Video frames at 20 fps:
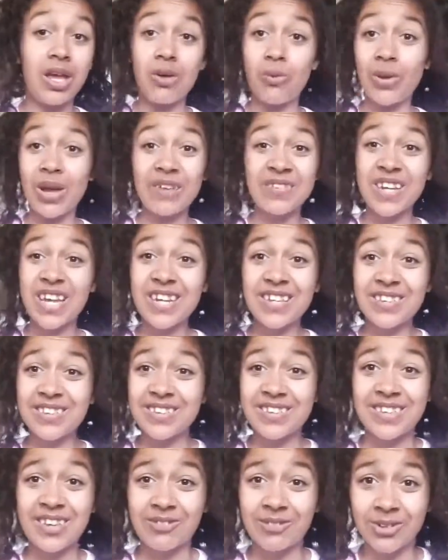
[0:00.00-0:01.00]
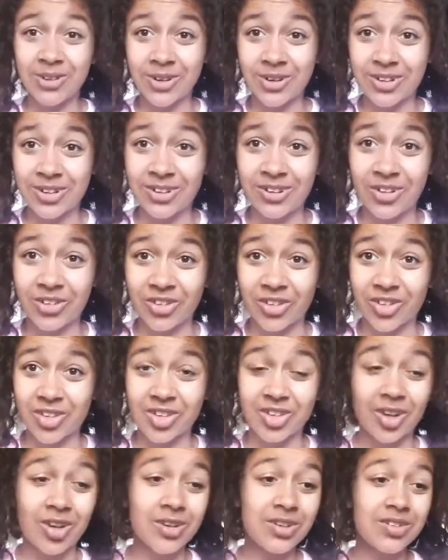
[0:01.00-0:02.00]
We haven't had a C7 chord in all the other
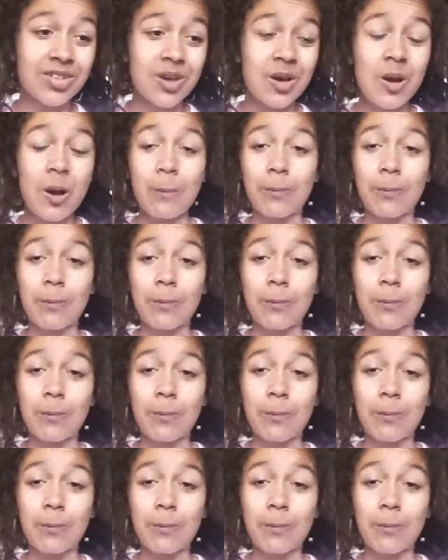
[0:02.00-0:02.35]
songs,